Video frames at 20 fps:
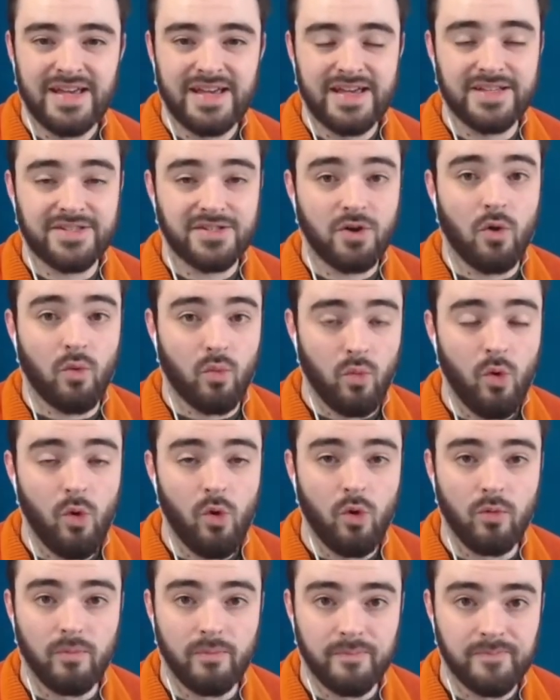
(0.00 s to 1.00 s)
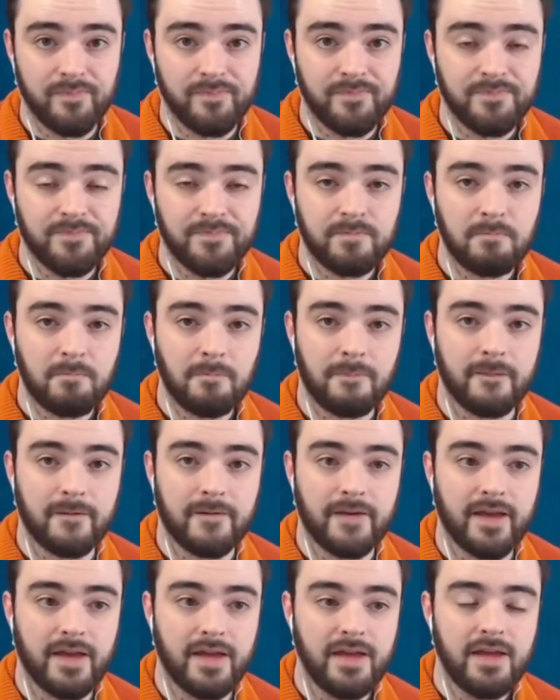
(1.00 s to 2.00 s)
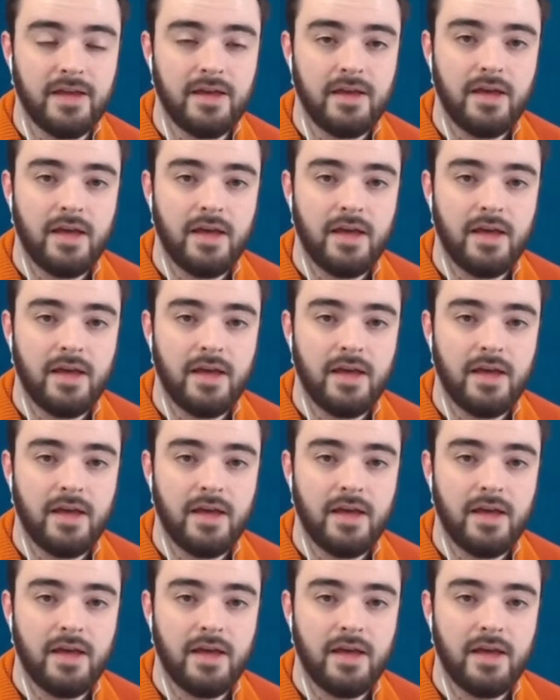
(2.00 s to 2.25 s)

it's got warm. Okay?